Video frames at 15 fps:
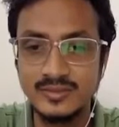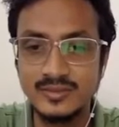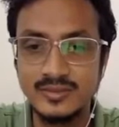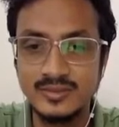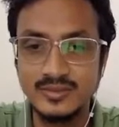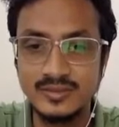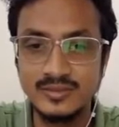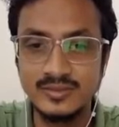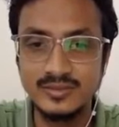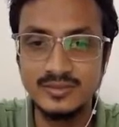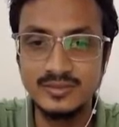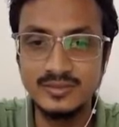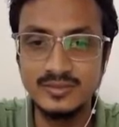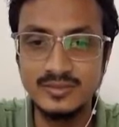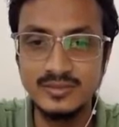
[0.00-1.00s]

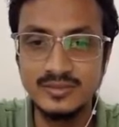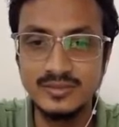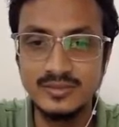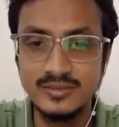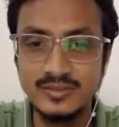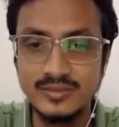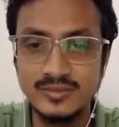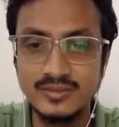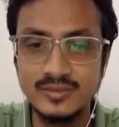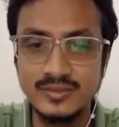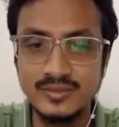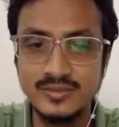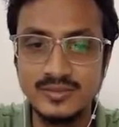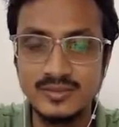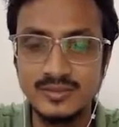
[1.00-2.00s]

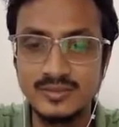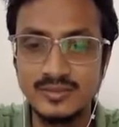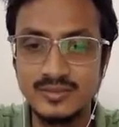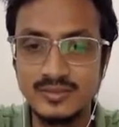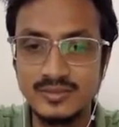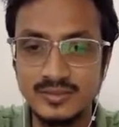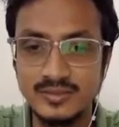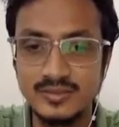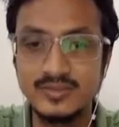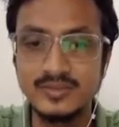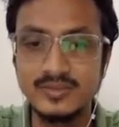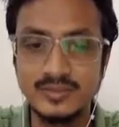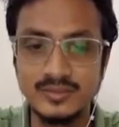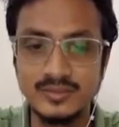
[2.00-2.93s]
(silent)